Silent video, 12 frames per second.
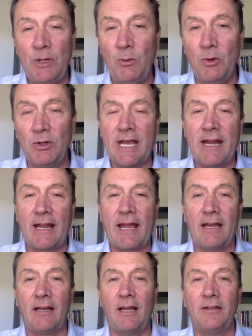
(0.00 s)
We walked out of
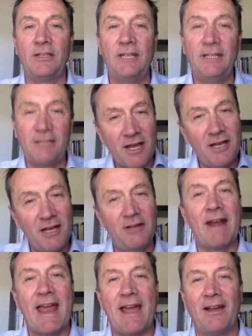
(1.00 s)
that lunch and he
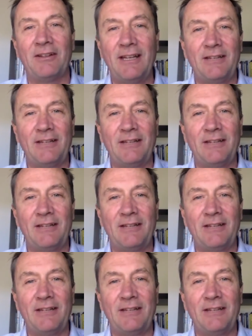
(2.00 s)
turned round